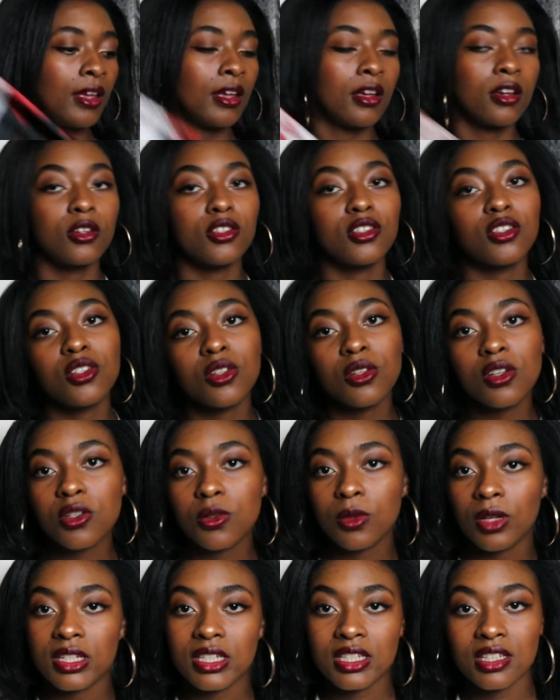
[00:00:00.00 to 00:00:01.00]
because you don't
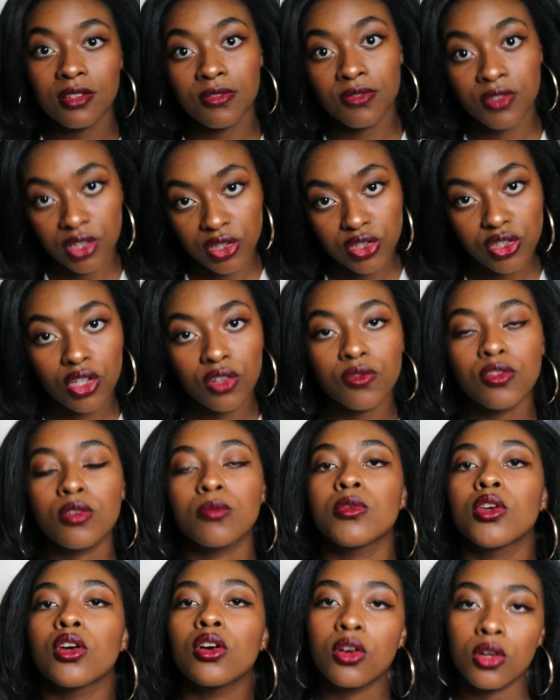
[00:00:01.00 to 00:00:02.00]
want the friction from
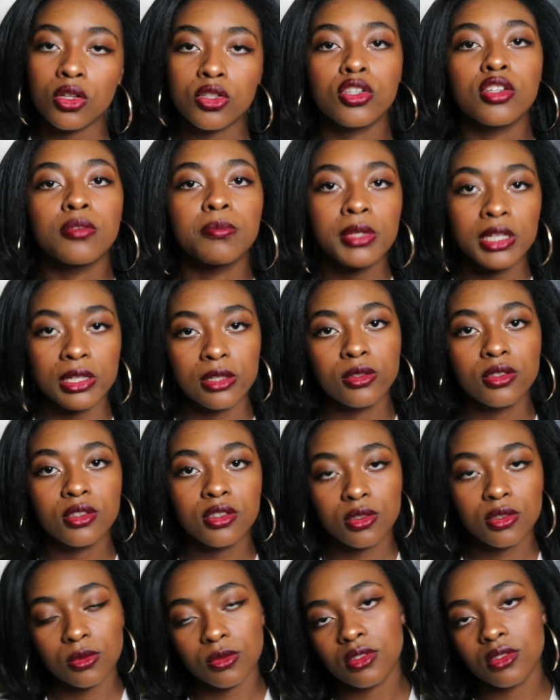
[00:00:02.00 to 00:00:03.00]
your cotton pillows
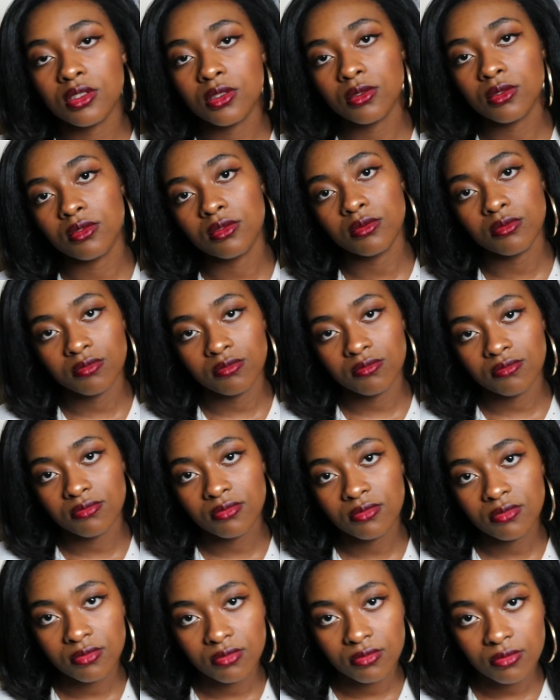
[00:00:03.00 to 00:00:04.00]
to also
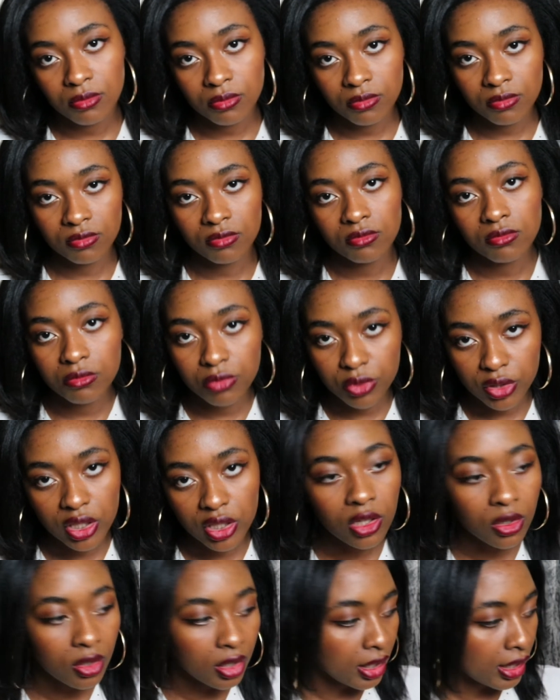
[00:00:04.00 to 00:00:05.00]
break
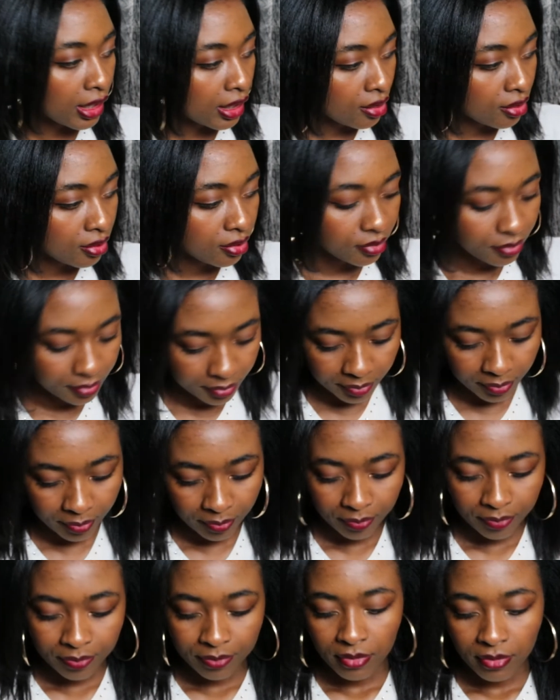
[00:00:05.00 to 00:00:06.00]
your hair.
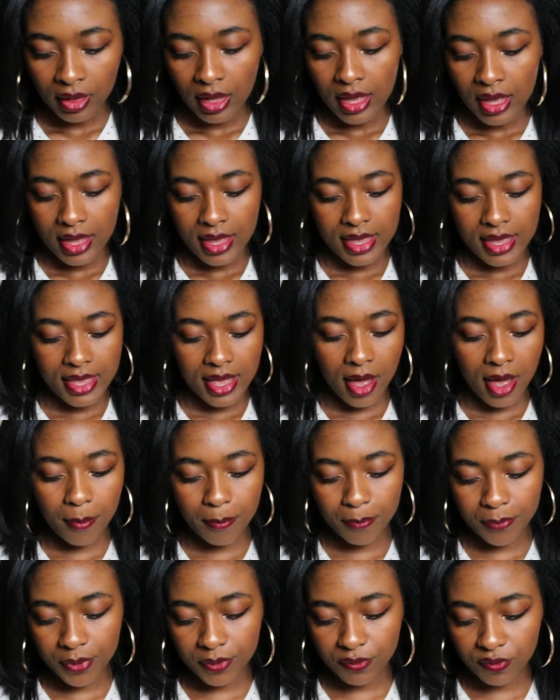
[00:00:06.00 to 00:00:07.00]
Yep,
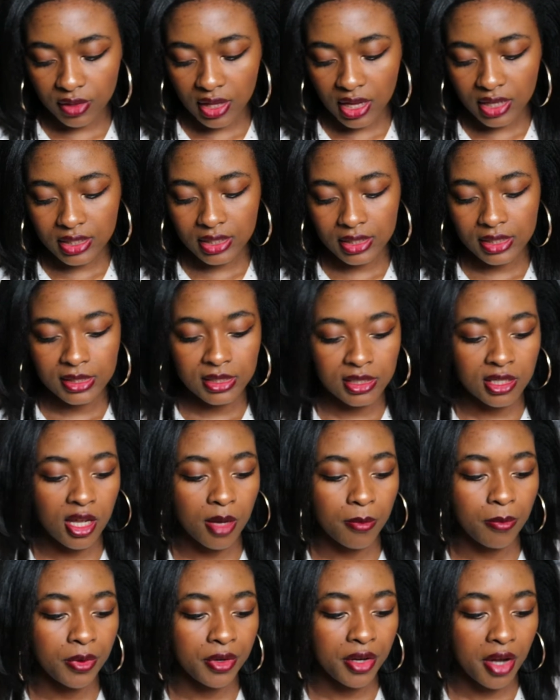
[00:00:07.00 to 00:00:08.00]
that is
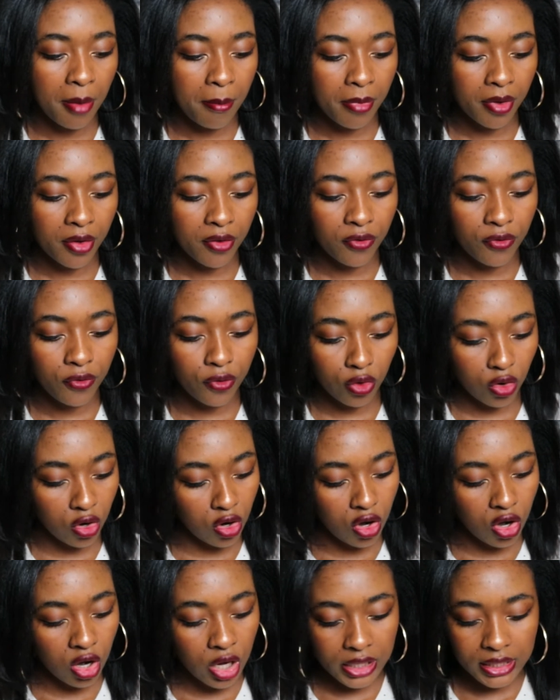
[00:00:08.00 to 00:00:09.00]
step number
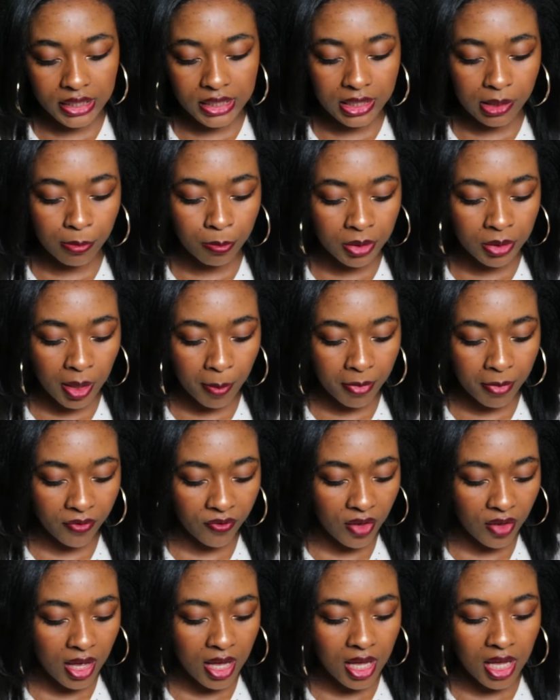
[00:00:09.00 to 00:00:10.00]
4. Step number
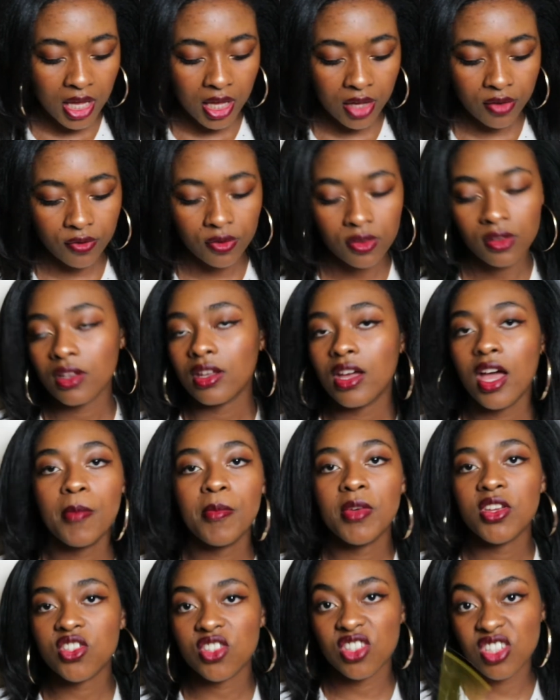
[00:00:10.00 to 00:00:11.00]
5, I
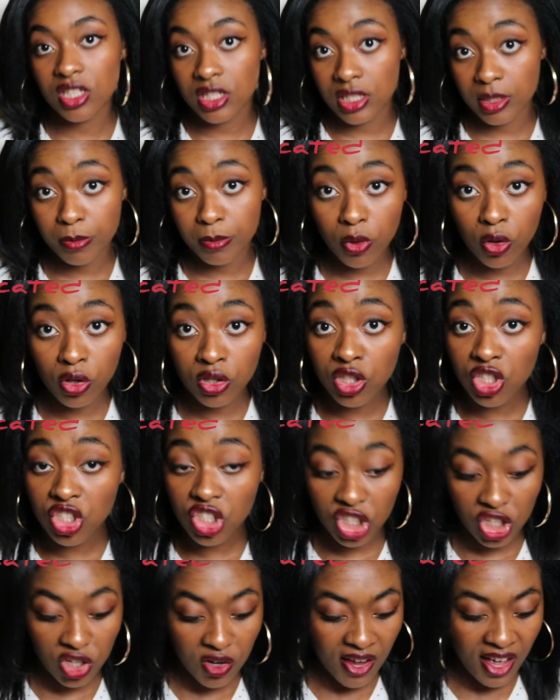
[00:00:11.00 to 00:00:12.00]
mentioned to
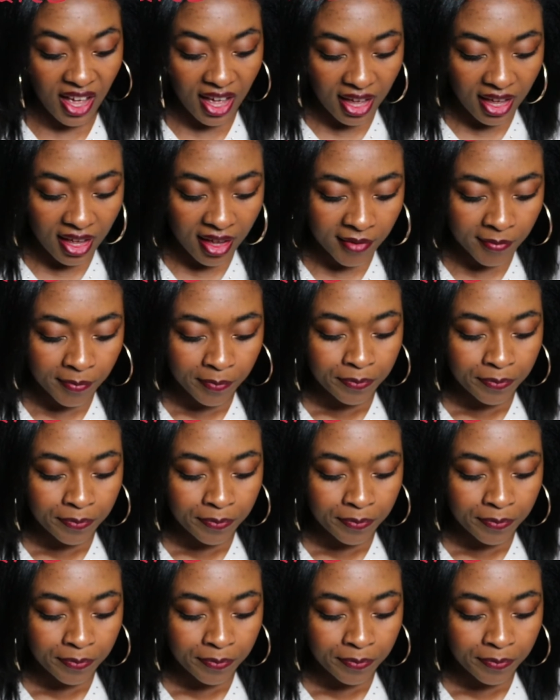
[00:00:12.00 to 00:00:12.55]
condition your hair.